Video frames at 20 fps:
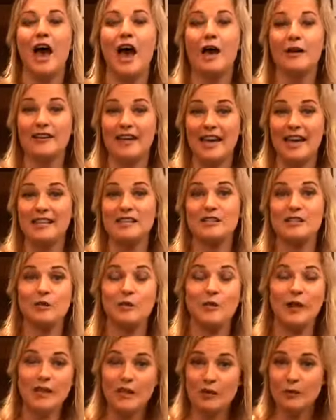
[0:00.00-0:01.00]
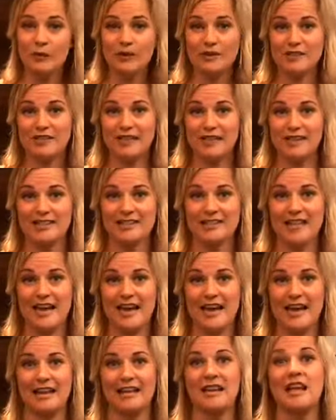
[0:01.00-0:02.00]
Okay, so when you want to get a
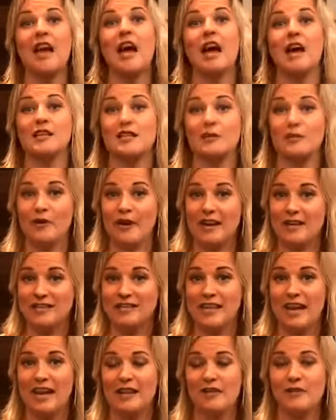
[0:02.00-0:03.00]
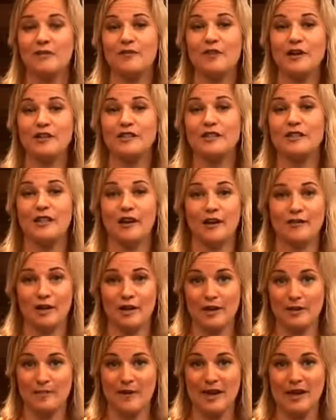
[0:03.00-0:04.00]
tan, a spray tan, the first thing that I
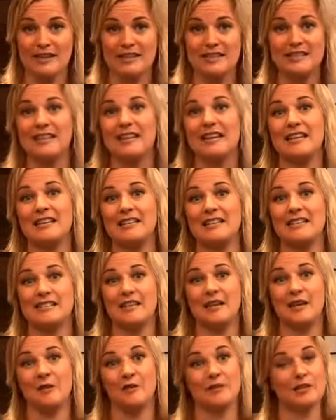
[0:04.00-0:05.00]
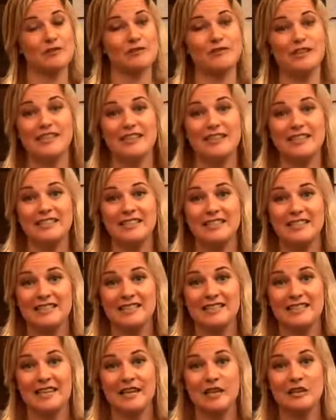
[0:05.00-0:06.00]
recommend is, well, it's really easy
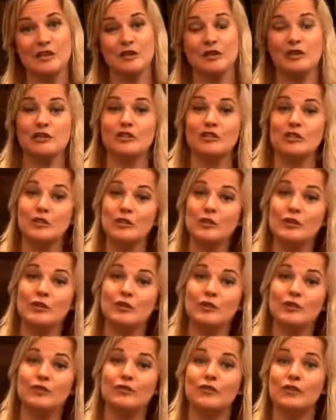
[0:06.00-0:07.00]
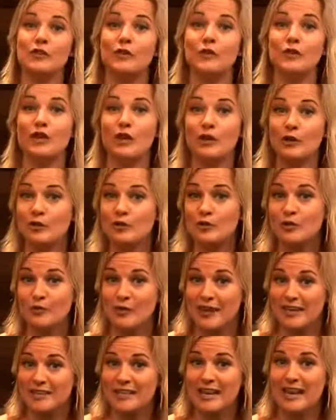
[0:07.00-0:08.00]
these days, you can just Google for your local
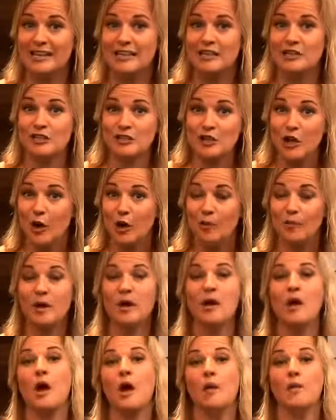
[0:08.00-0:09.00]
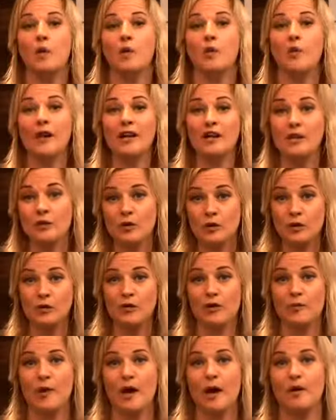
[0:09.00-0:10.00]
spray tanning shop. But when you call
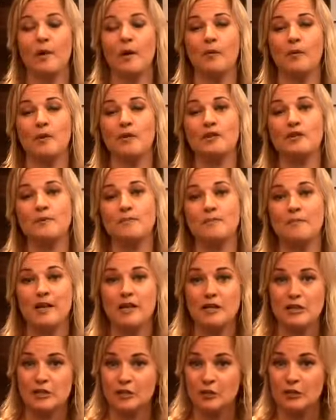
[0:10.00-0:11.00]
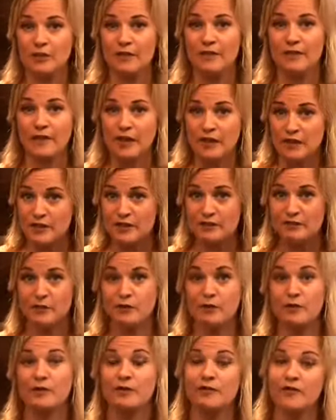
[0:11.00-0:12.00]
them up, I want you to make sure that first of
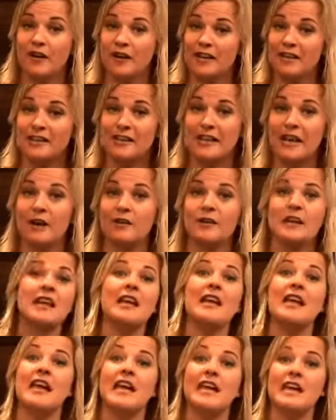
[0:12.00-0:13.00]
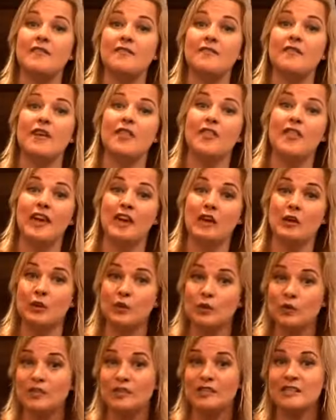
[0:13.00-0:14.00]
all you find out if their
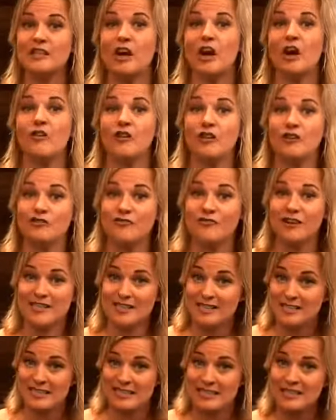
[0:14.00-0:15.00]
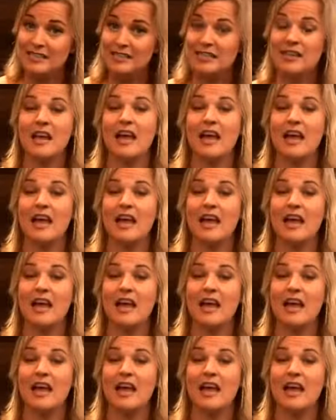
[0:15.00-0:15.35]
courses are accredited.